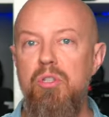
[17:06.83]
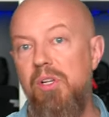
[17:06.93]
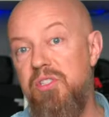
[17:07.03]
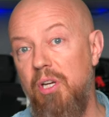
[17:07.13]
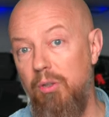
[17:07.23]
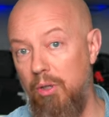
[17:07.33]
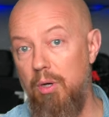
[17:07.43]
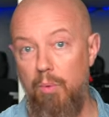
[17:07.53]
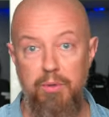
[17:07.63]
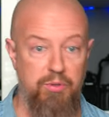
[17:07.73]
so let's take a look
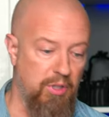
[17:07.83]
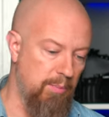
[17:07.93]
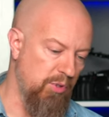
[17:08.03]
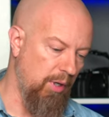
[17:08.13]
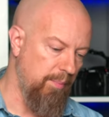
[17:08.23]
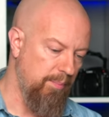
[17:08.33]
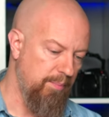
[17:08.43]
at what those clips are.